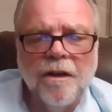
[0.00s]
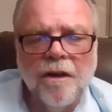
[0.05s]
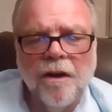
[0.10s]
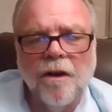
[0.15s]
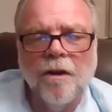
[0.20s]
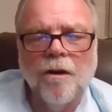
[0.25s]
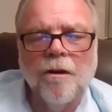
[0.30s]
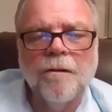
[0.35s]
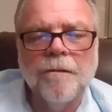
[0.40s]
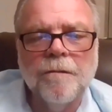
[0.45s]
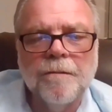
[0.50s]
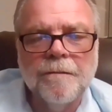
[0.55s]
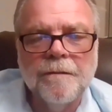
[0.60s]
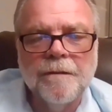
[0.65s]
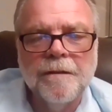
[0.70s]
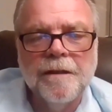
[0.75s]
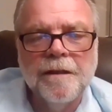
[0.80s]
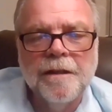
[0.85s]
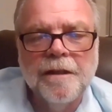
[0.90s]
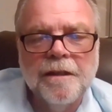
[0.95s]
all
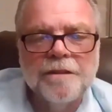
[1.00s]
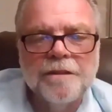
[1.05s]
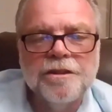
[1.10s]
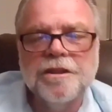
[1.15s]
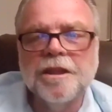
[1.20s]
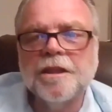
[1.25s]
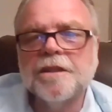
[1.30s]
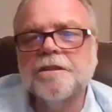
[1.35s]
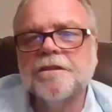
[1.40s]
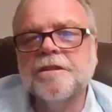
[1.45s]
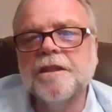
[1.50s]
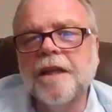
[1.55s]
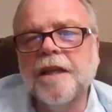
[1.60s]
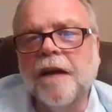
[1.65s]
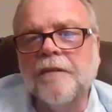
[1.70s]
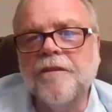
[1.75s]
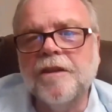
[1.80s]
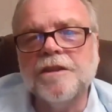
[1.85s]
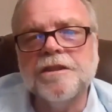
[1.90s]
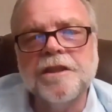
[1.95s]
60
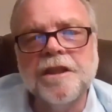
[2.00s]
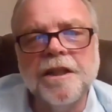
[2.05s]
of us